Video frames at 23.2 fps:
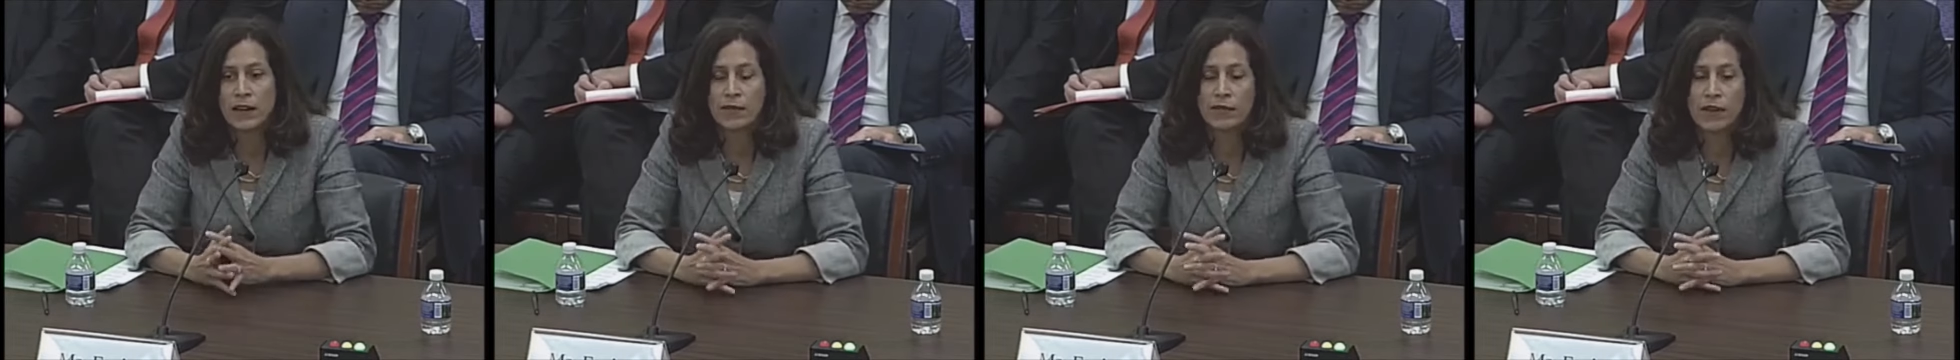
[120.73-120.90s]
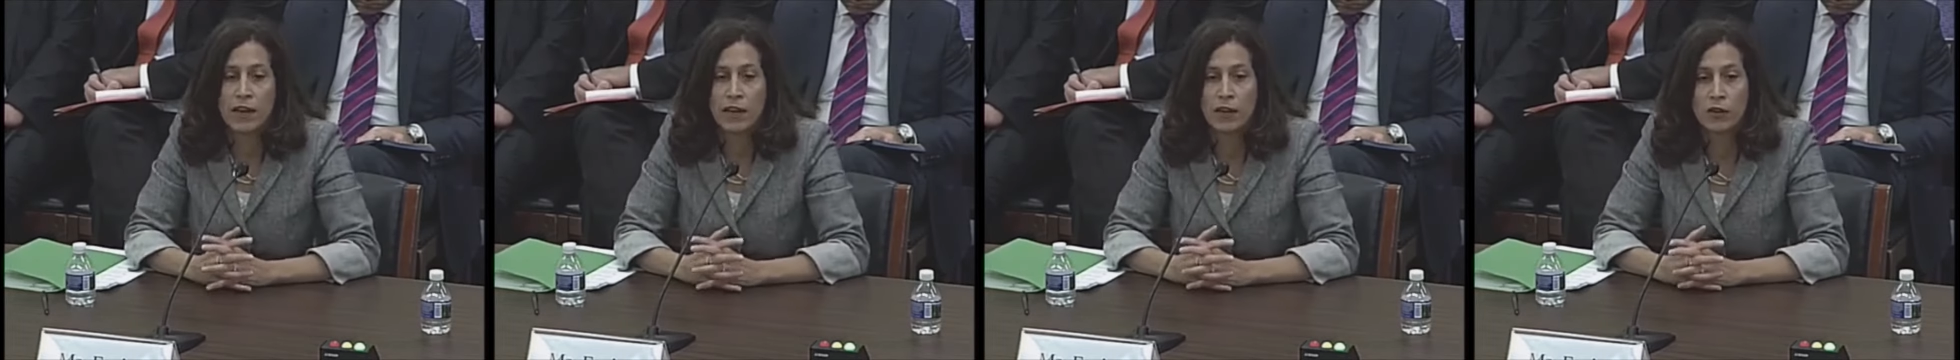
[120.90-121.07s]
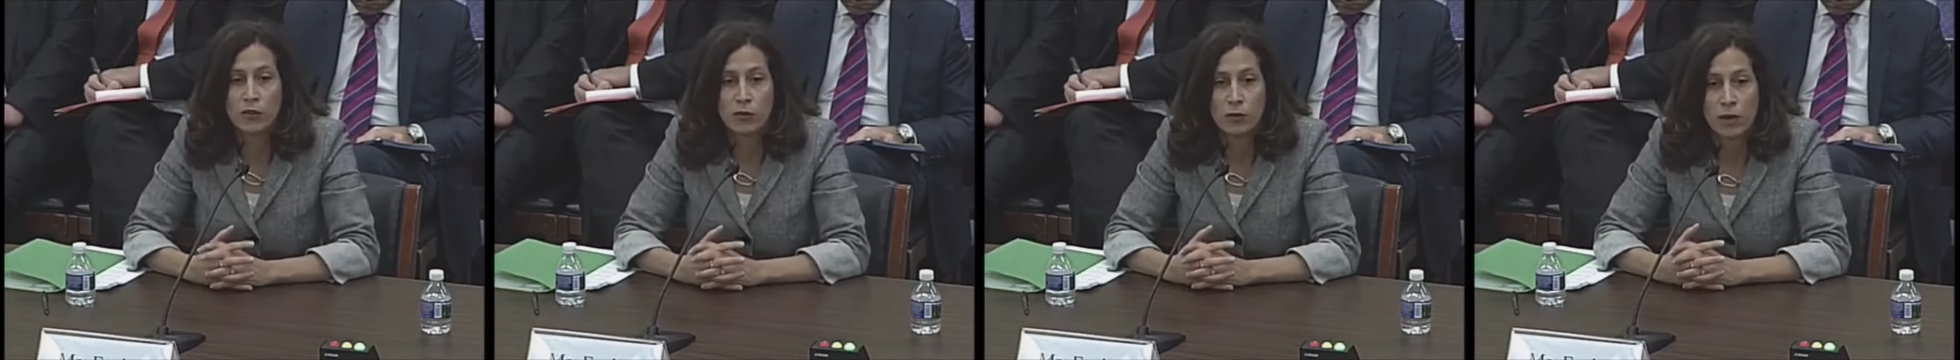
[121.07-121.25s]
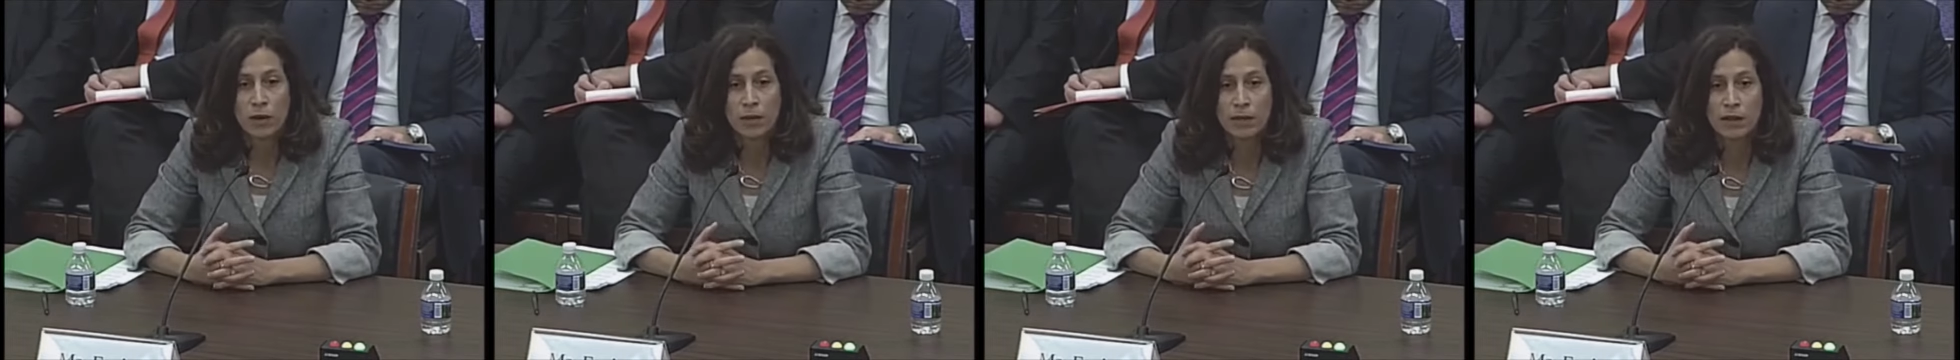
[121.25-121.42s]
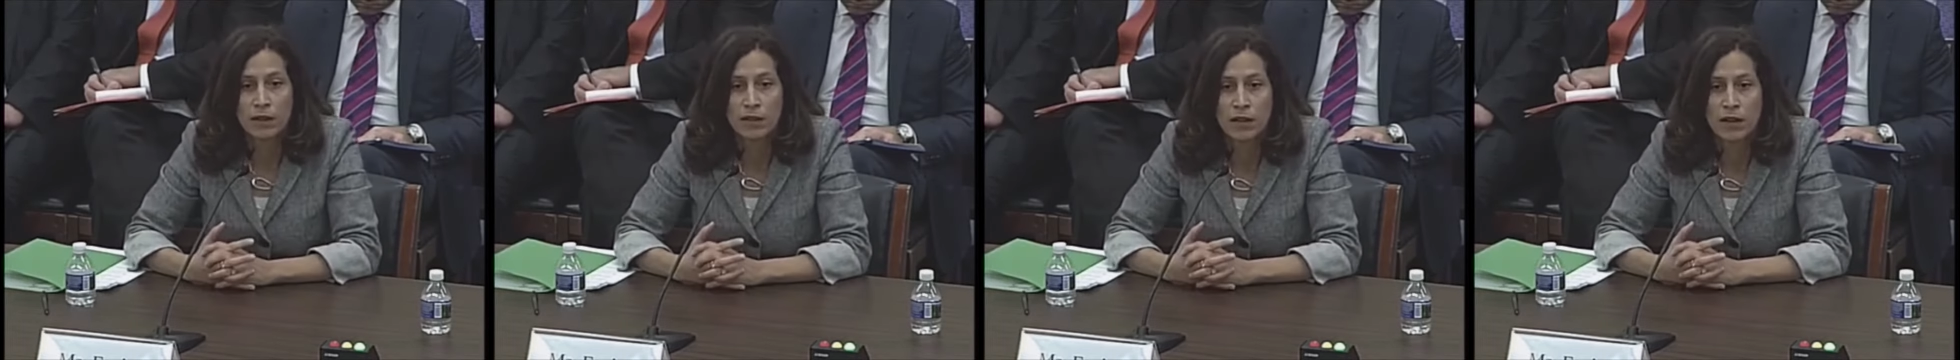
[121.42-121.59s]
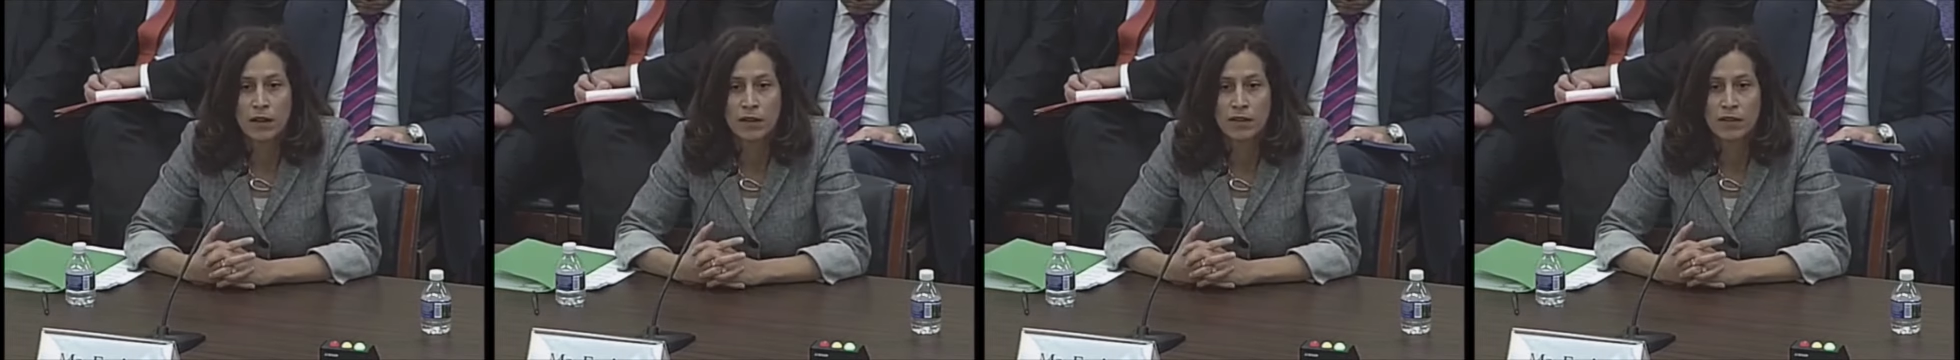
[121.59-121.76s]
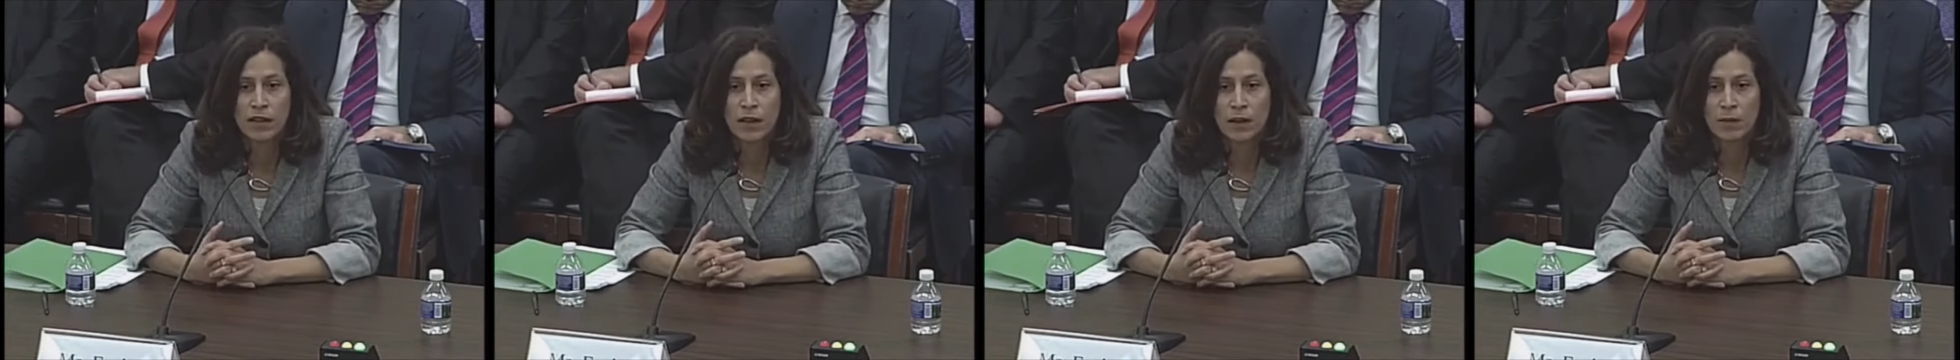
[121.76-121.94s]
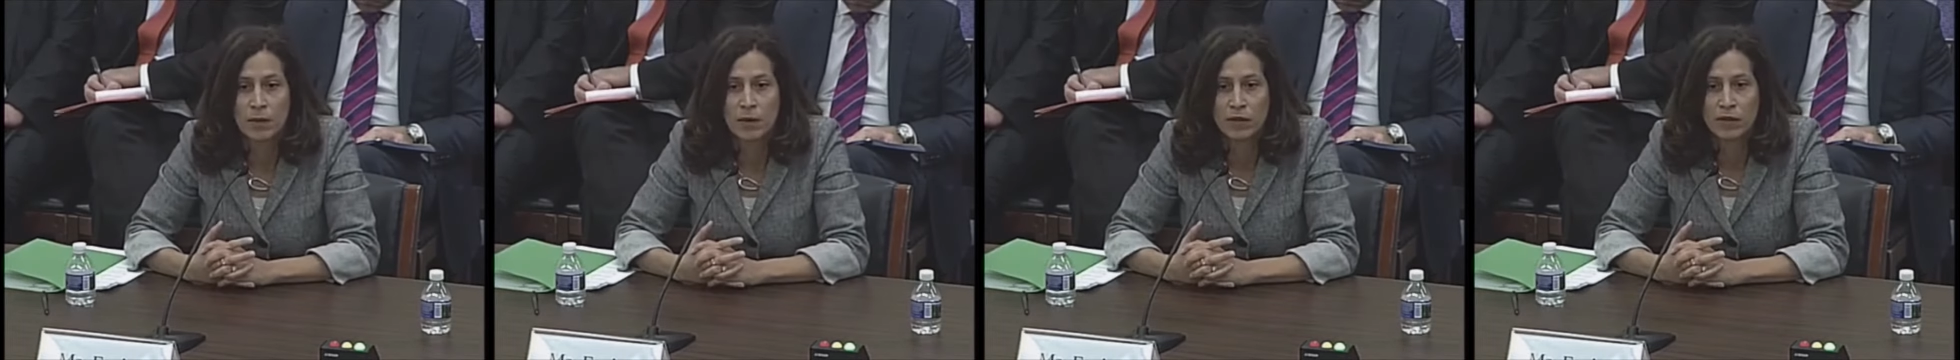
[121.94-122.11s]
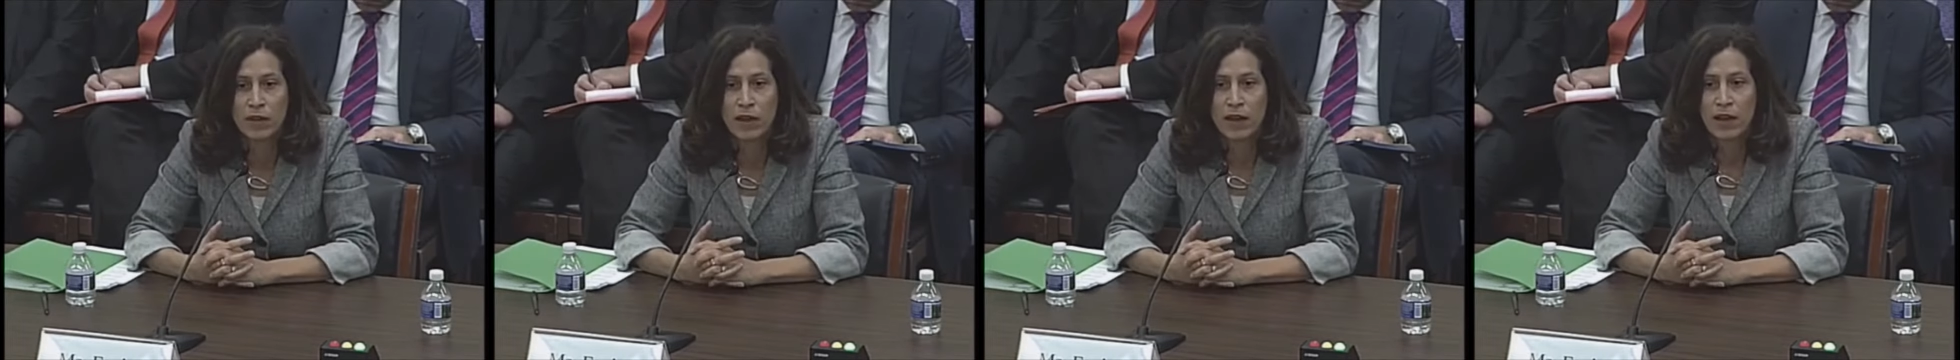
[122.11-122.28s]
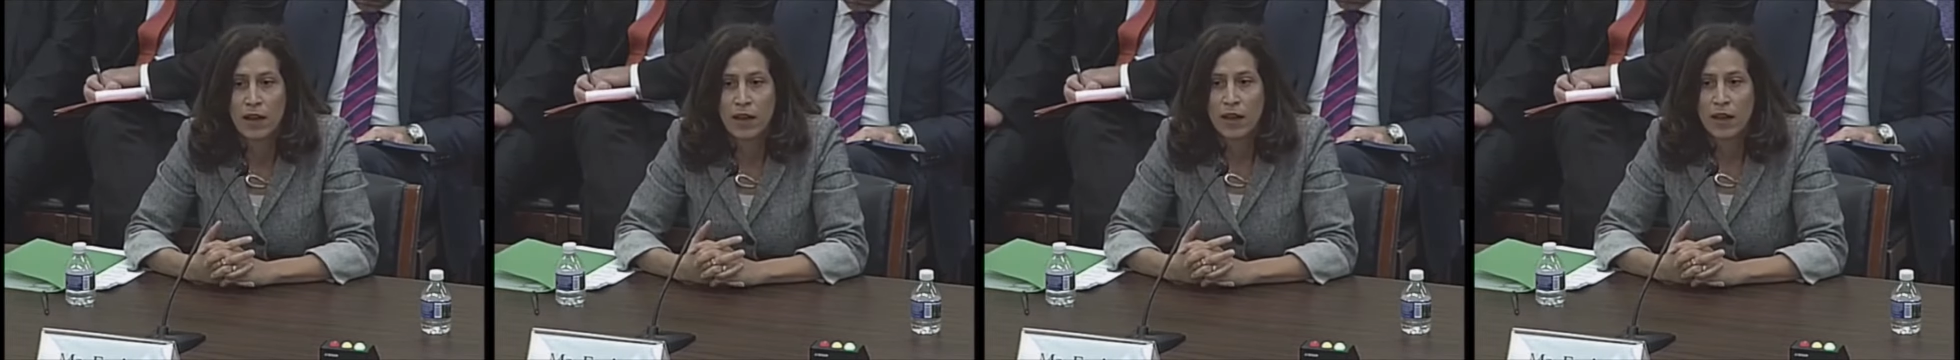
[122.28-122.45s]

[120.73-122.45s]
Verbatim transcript: if not a treatment to Alzheimer's,